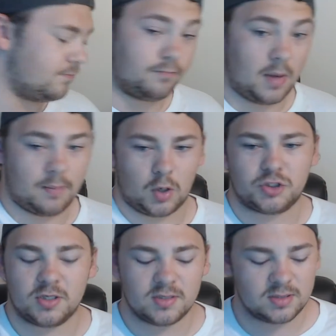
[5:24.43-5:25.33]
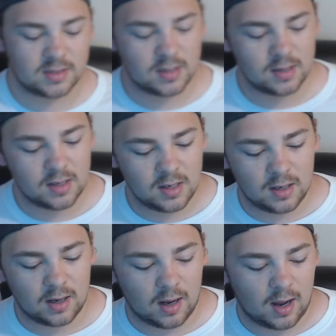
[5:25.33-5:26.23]
my brushes.
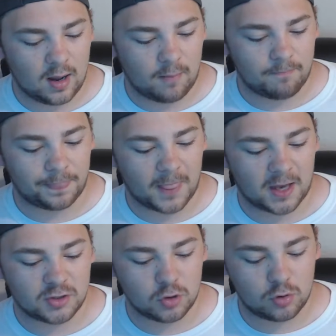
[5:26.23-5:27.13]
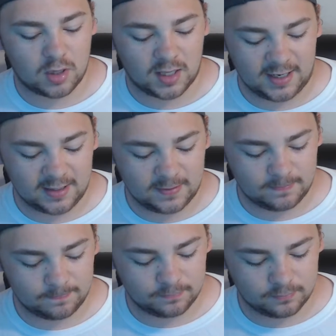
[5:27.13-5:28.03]
I do clean it,
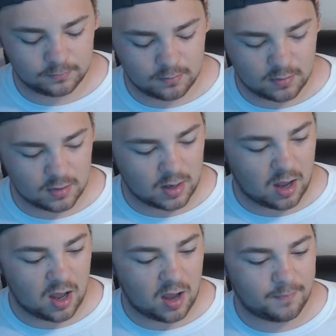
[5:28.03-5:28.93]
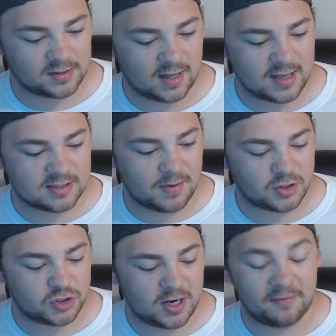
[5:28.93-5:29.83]
but the last time I
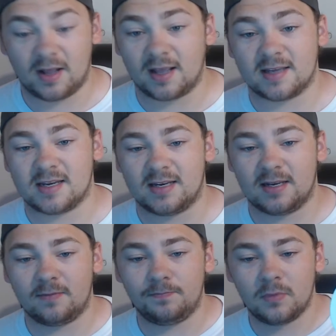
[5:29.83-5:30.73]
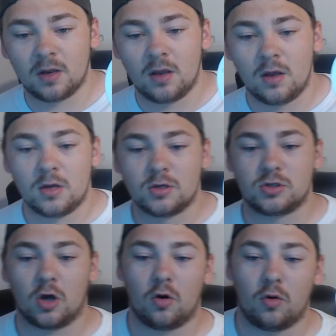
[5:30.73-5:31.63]
shaved, I guess I didn't.
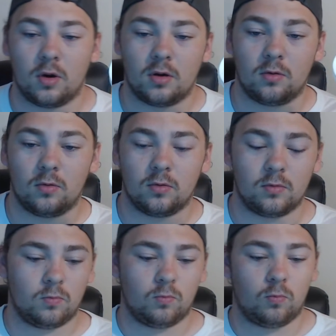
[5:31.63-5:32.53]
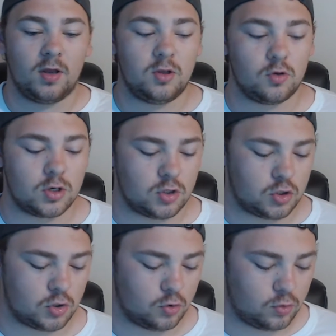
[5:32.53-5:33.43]
So what you can
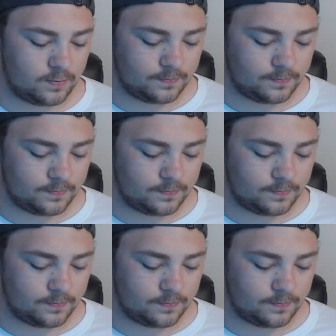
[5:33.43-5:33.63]
do